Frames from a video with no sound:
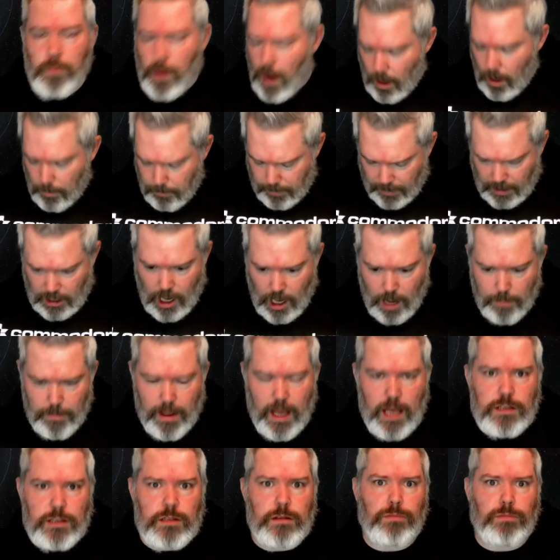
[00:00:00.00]
become
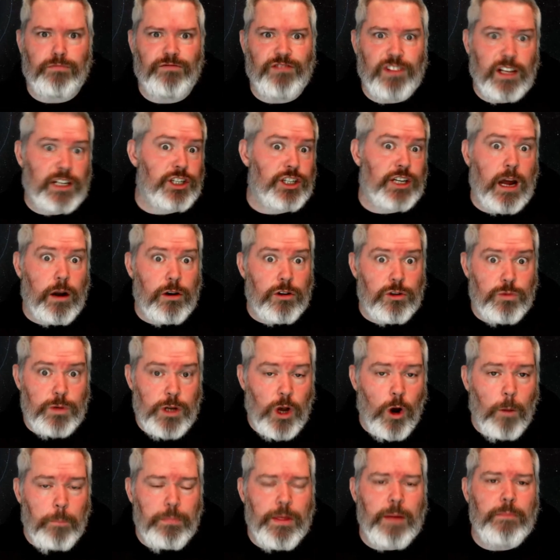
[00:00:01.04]
as fleshed out as we
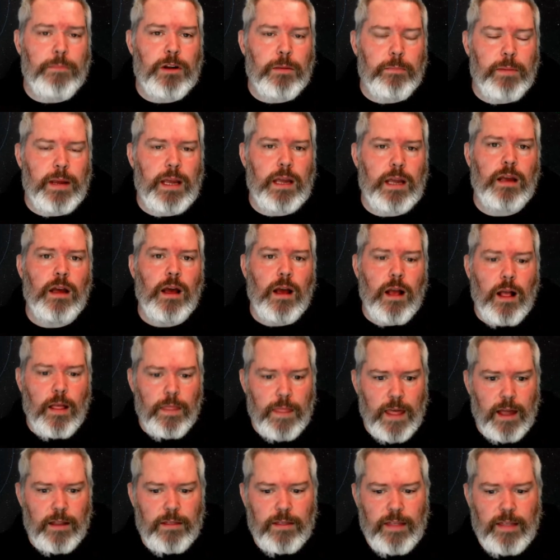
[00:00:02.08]
hope them to be,
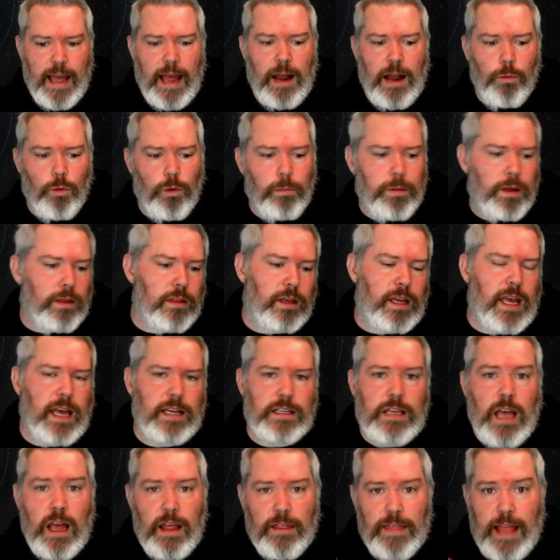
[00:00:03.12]
then that will be the
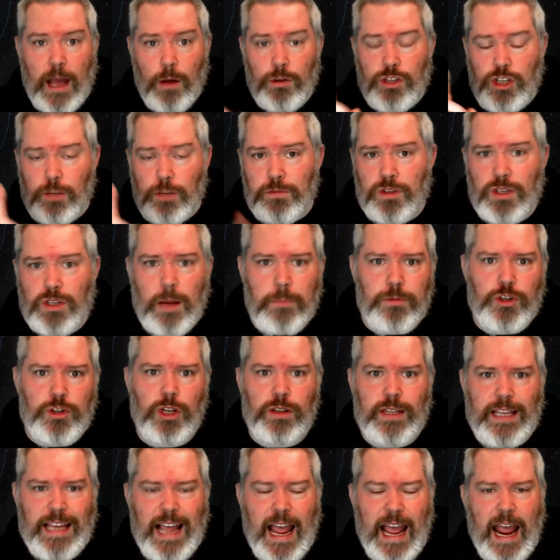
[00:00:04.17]
case. Now,
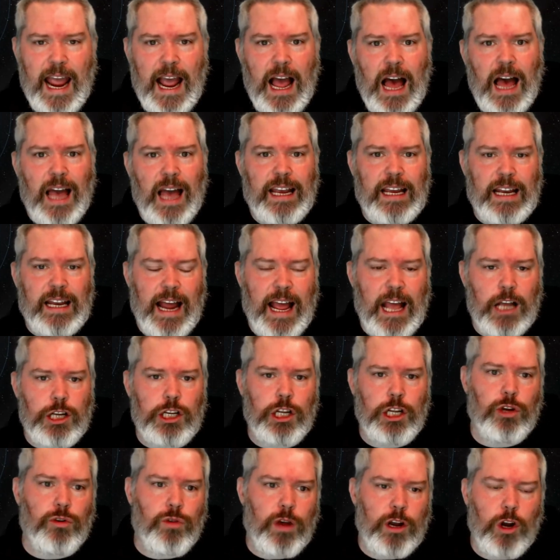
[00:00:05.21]
Subsumption, the AI, can
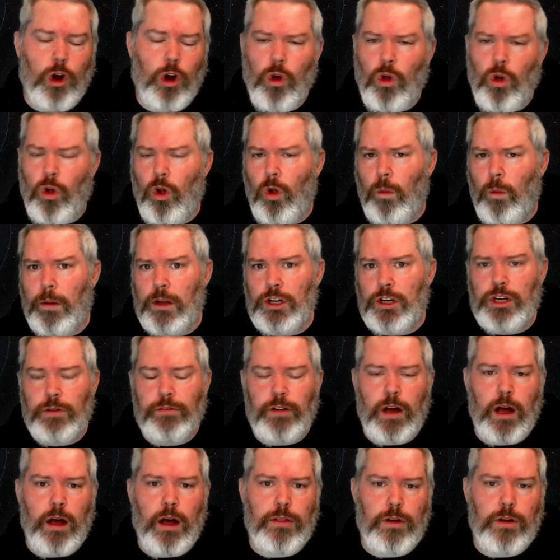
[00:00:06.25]
actually create a whole bunch of
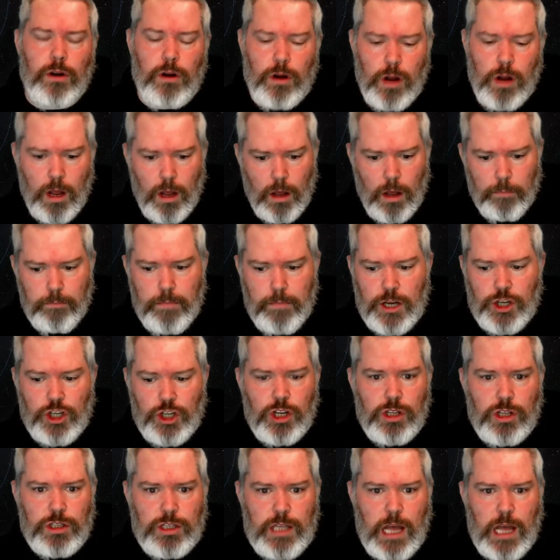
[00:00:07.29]
other
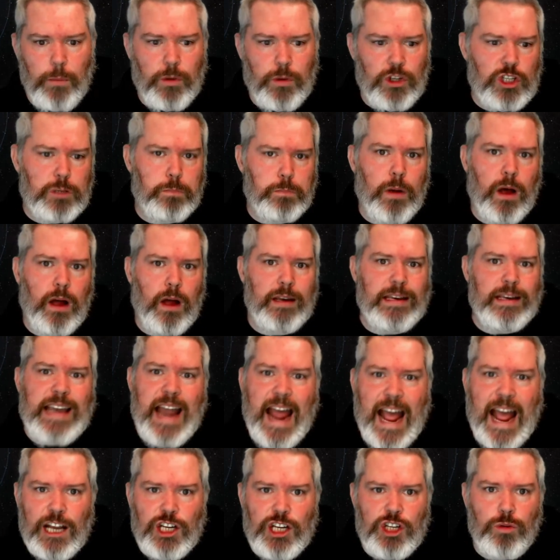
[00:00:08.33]
missions that would spawn
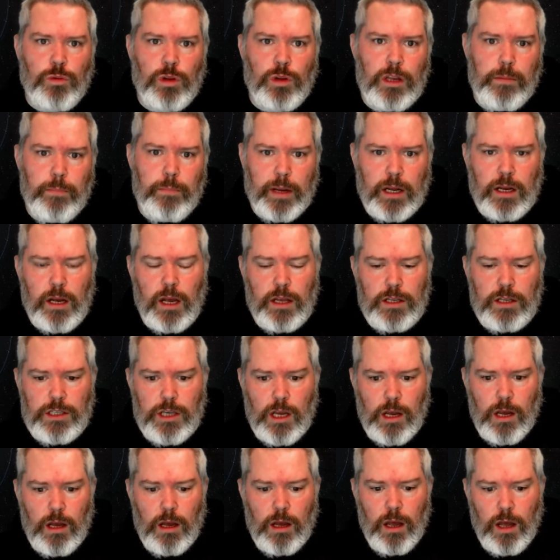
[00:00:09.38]
naturally because
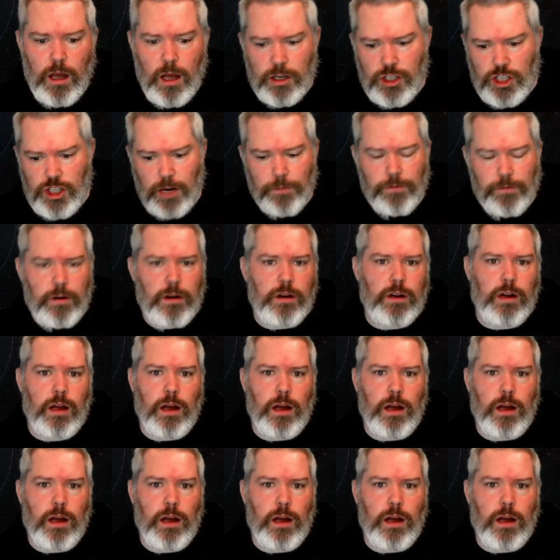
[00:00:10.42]
different